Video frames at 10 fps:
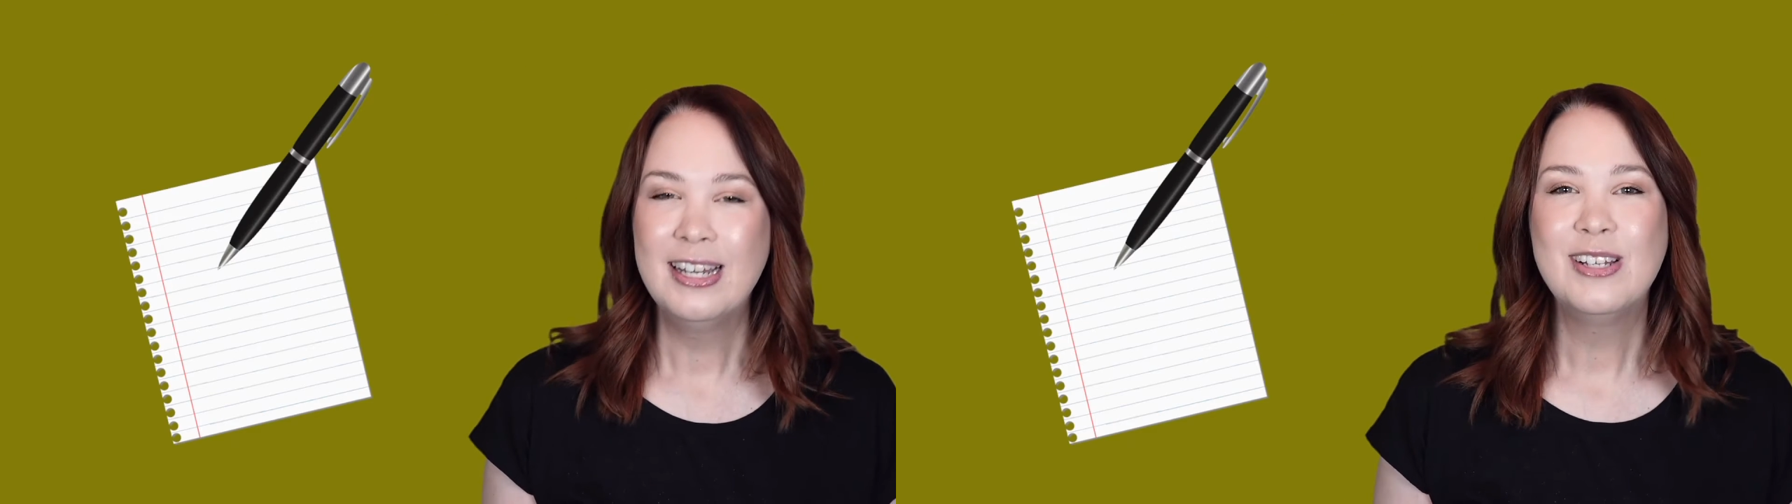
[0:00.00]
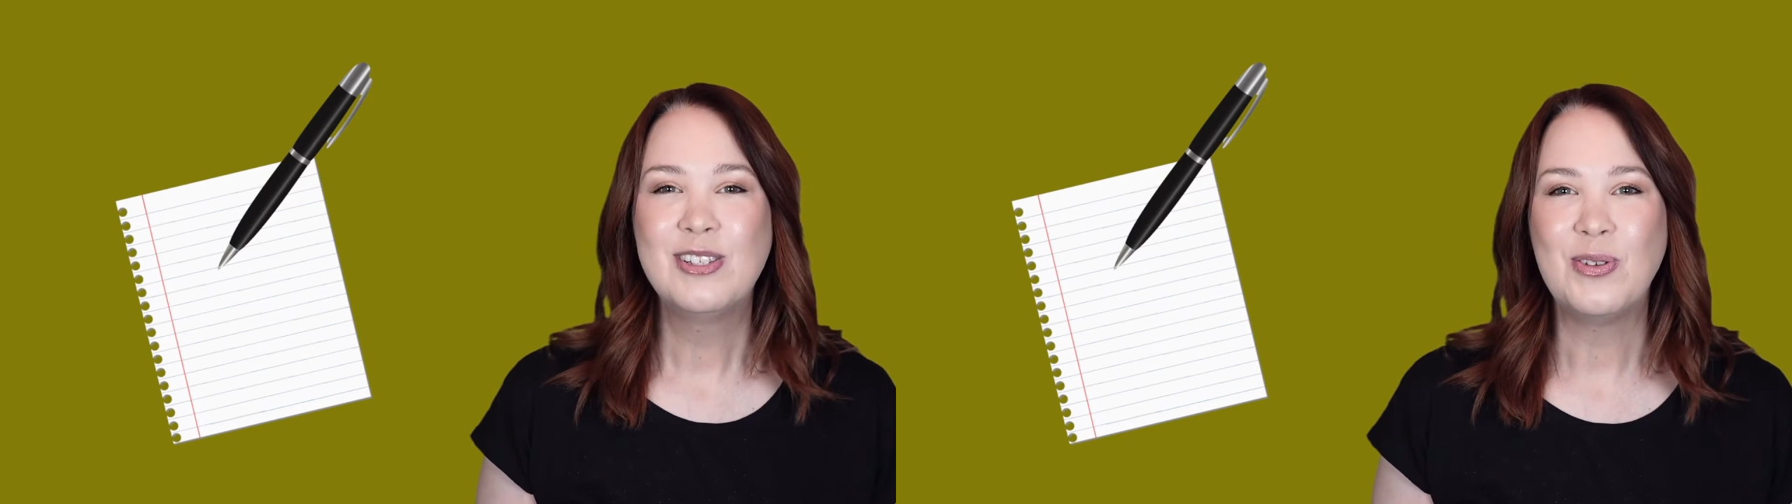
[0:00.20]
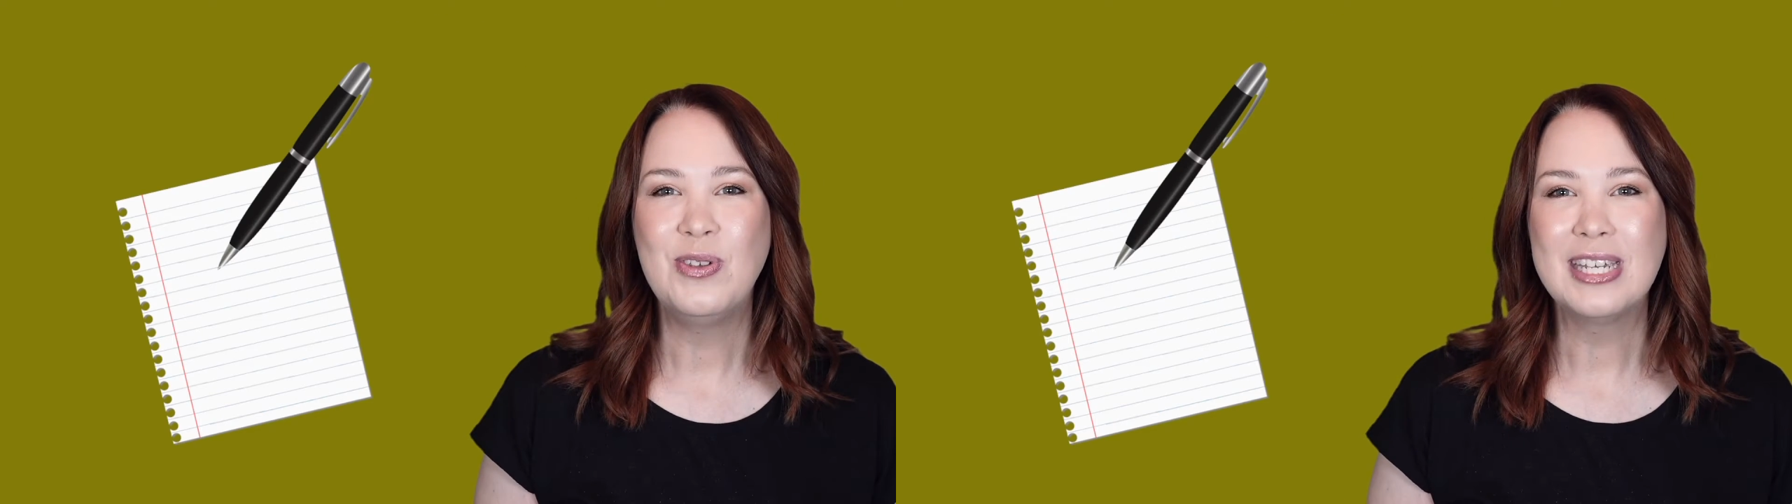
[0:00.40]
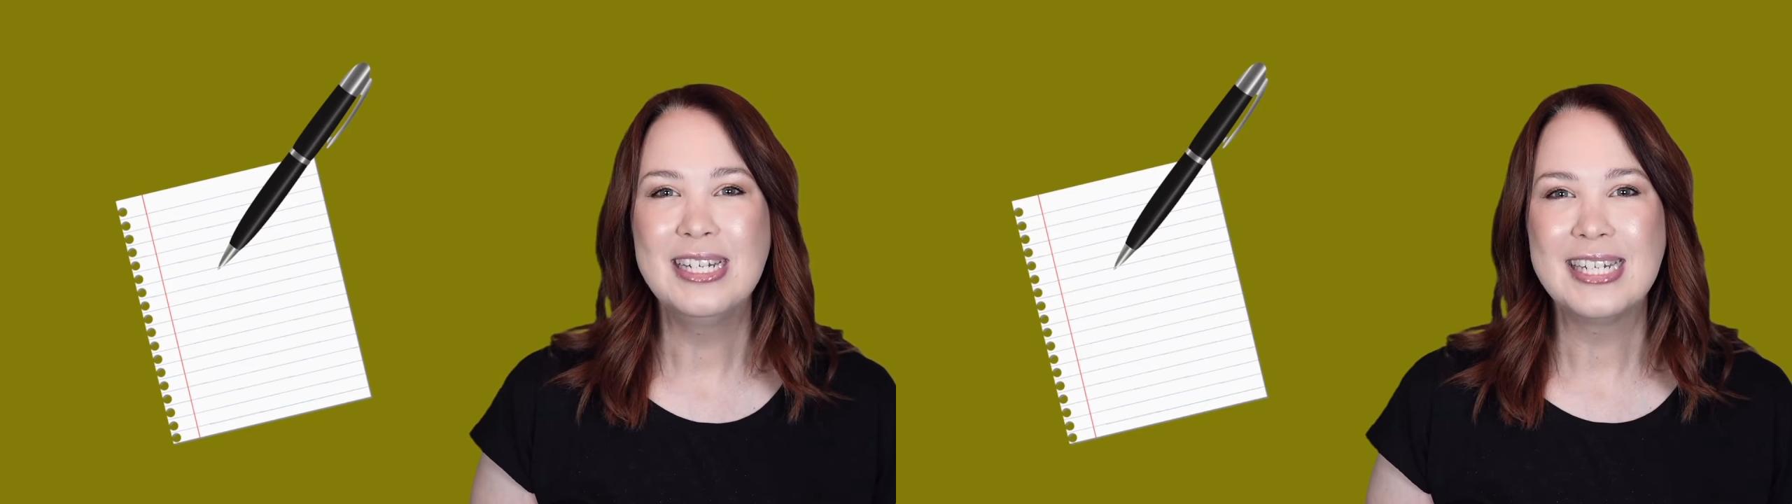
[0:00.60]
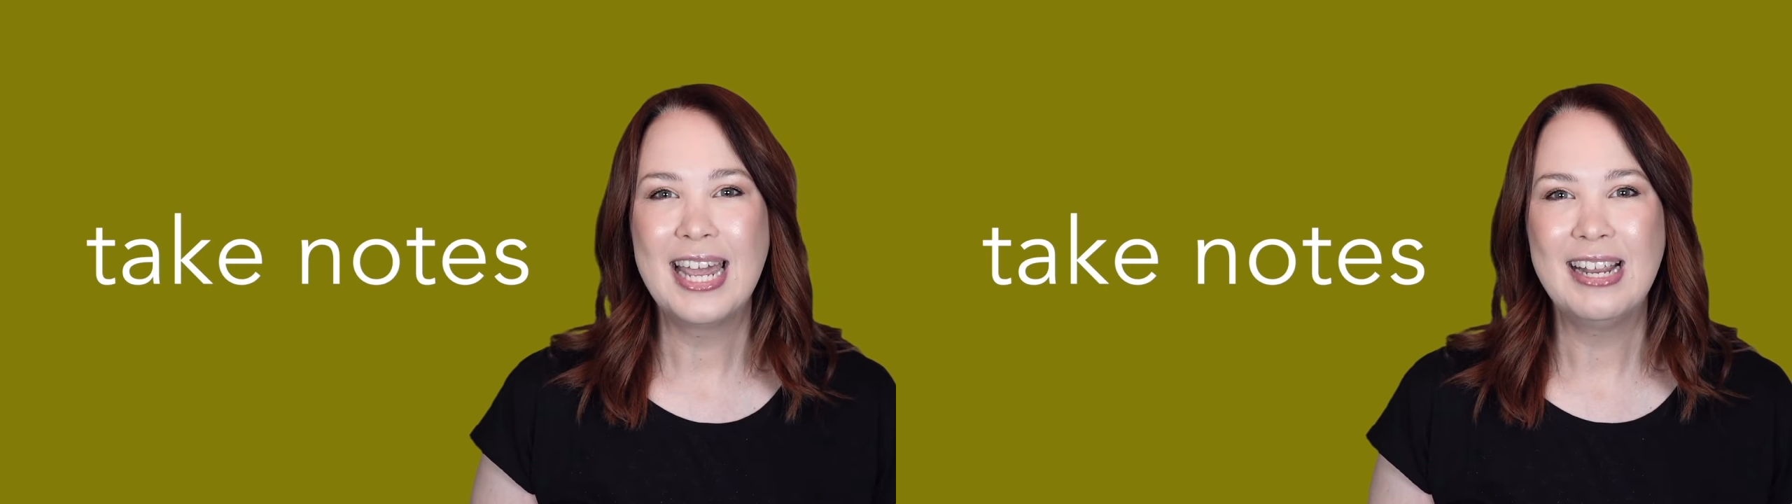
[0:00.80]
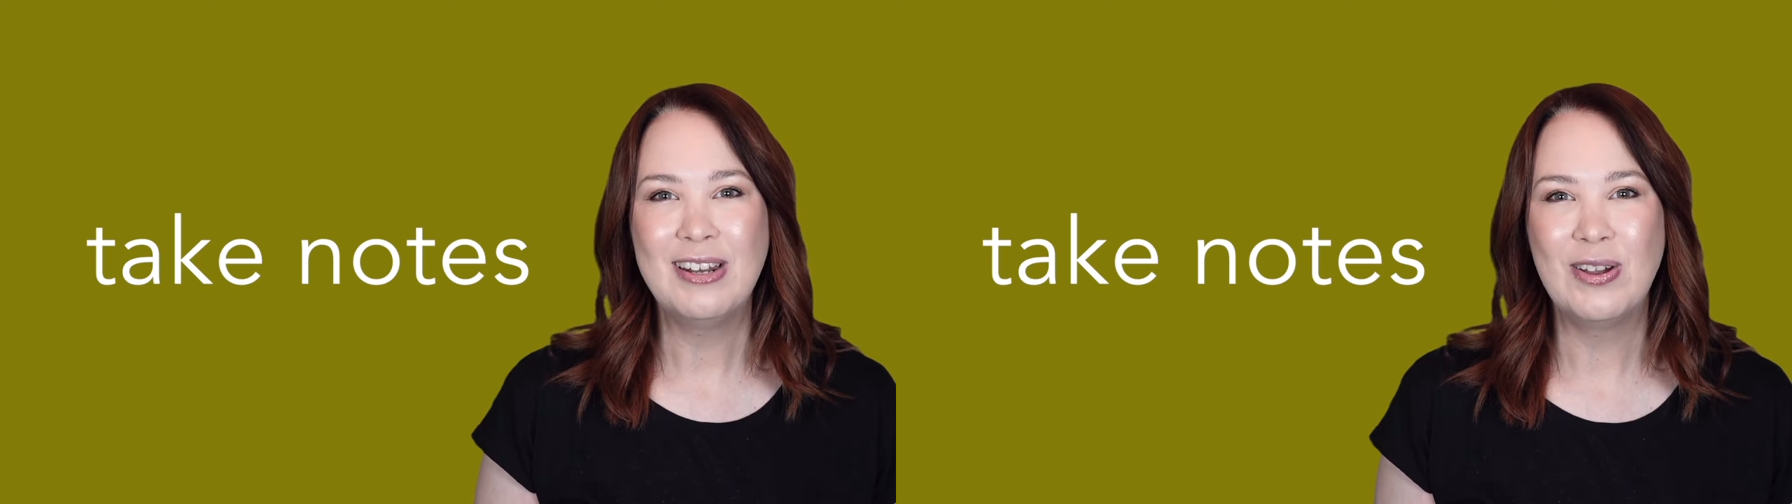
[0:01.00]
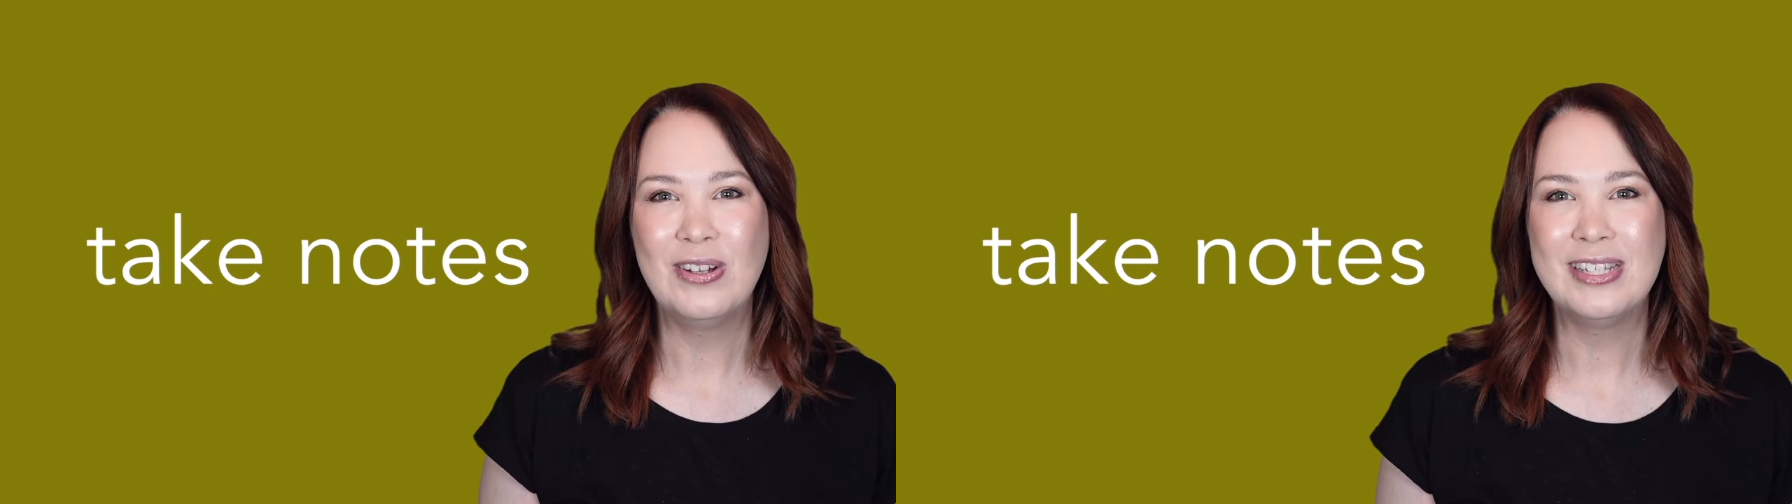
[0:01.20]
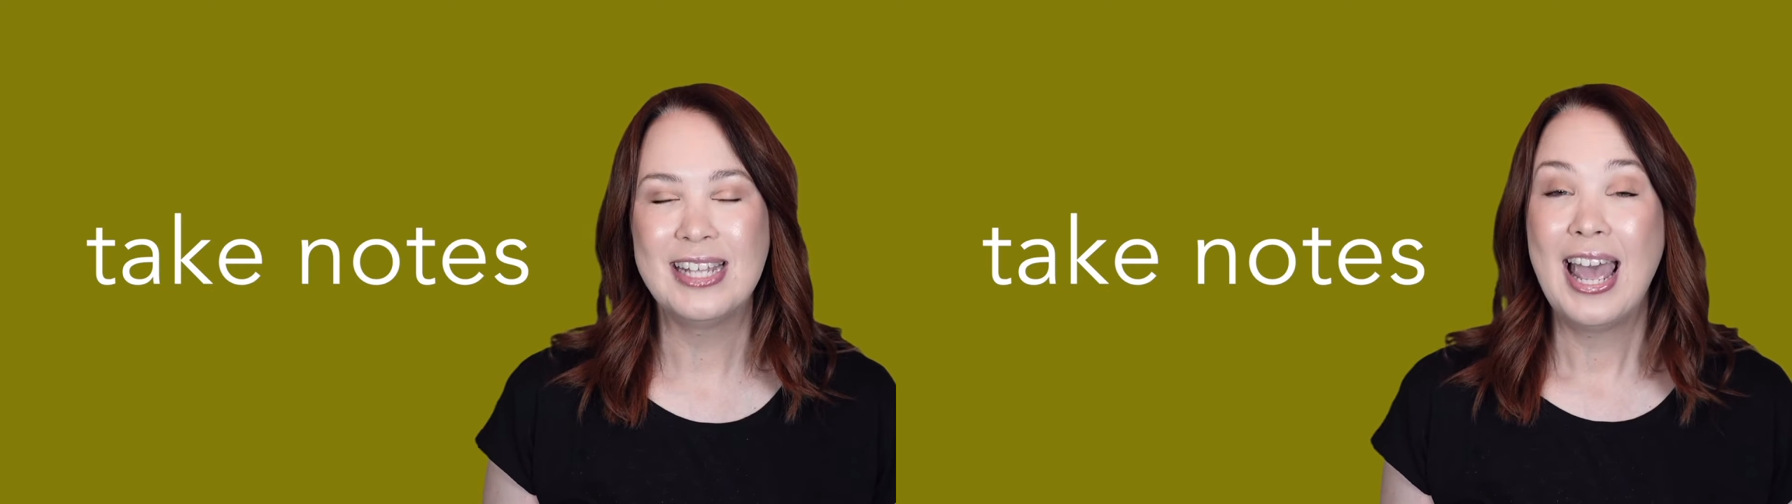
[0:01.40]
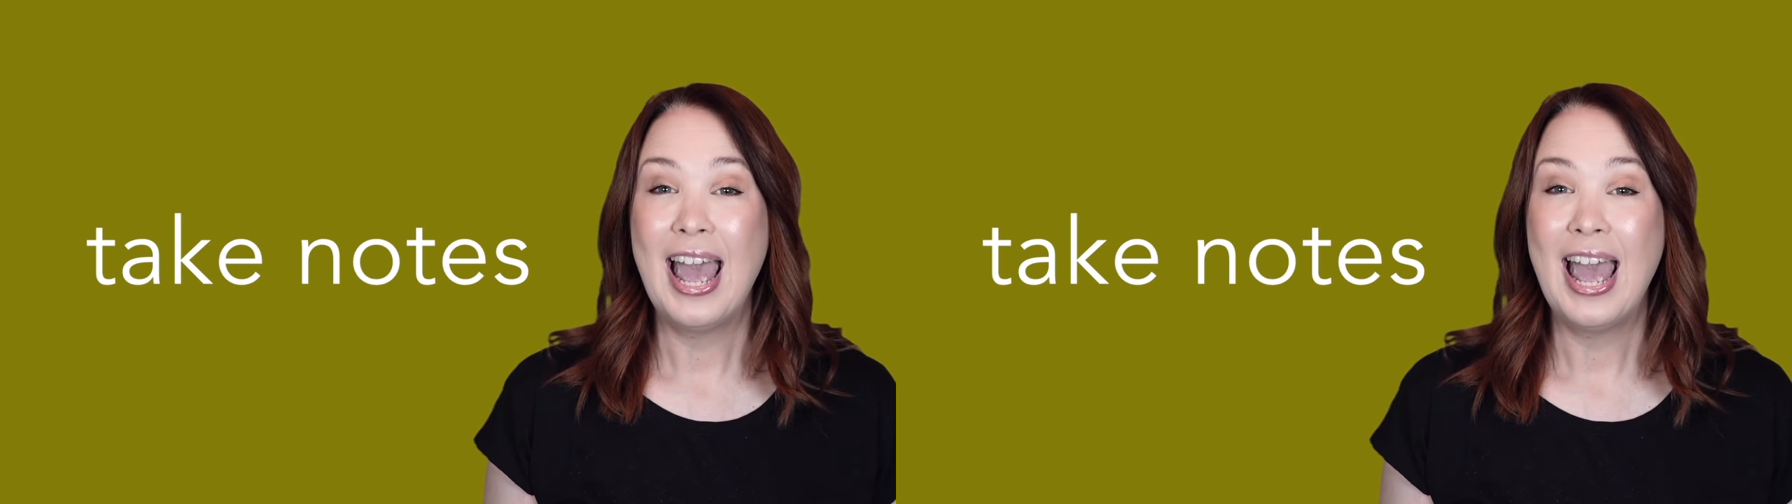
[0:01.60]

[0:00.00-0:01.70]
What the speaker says: so you can take notes